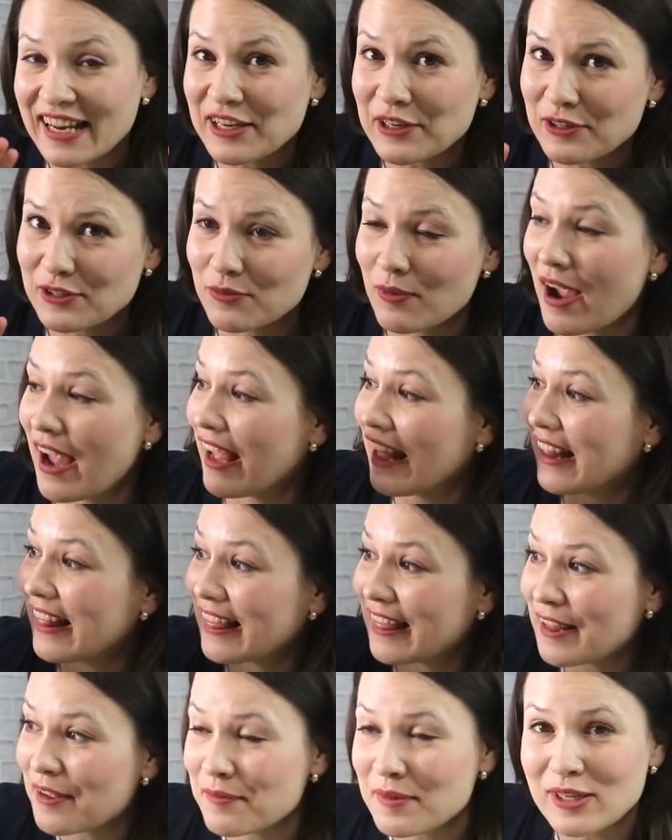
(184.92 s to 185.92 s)
And here's why.
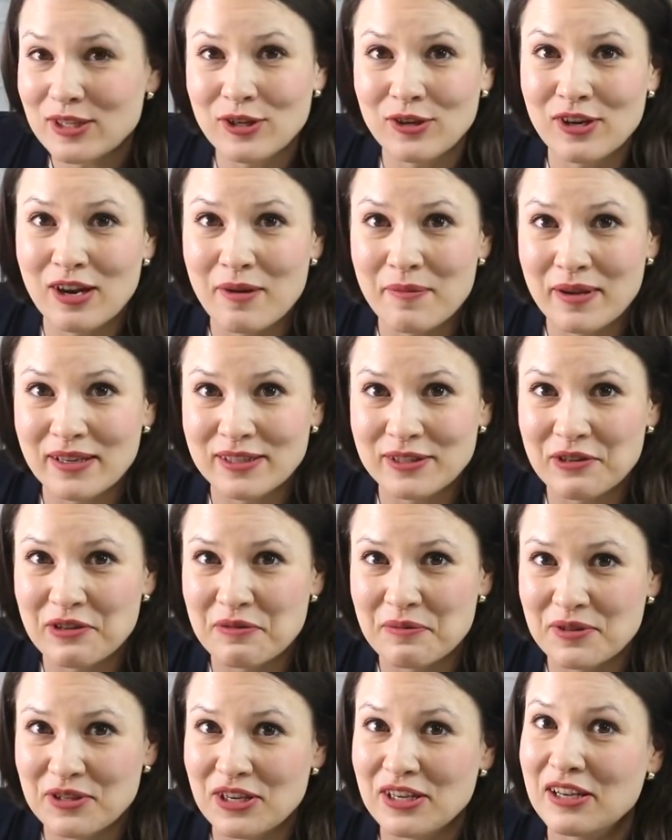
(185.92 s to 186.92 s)
Let me turn on my
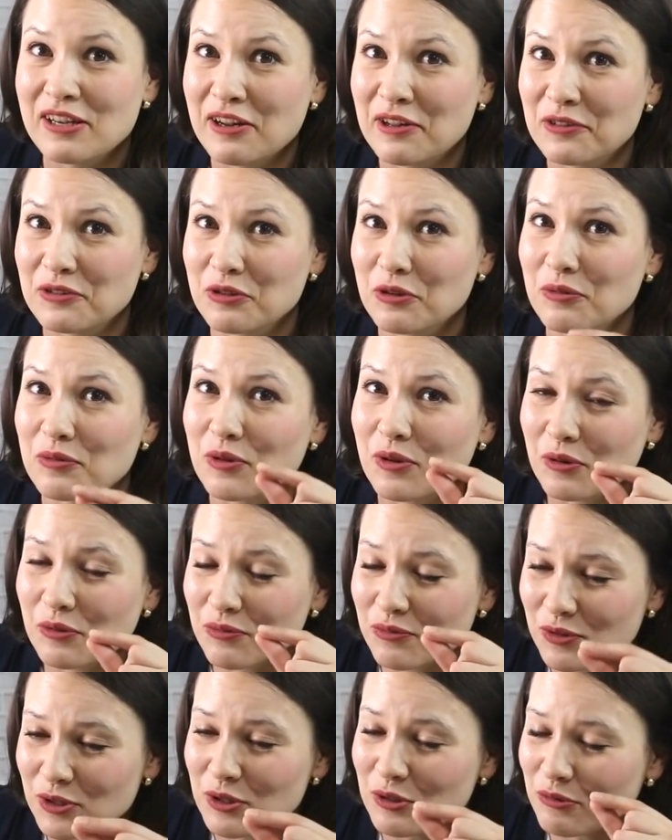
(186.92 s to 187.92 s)
sewing machine and I'll show you a
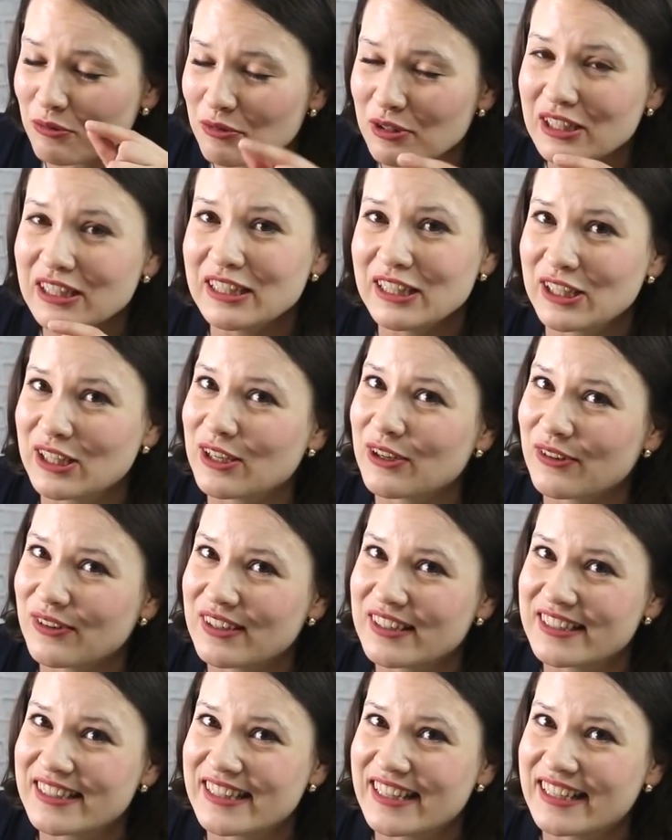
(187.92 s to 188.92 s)
few really
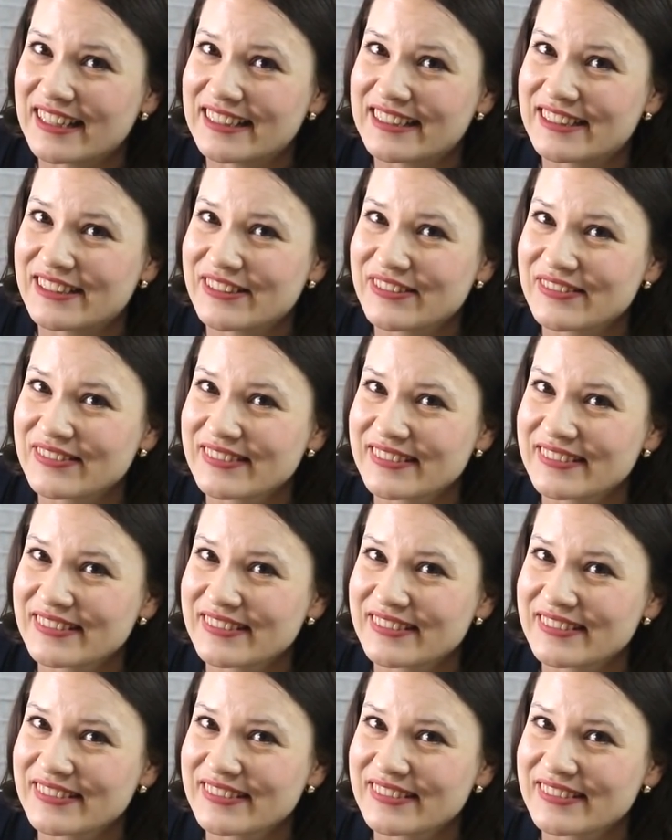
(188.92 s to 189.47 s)
curious things.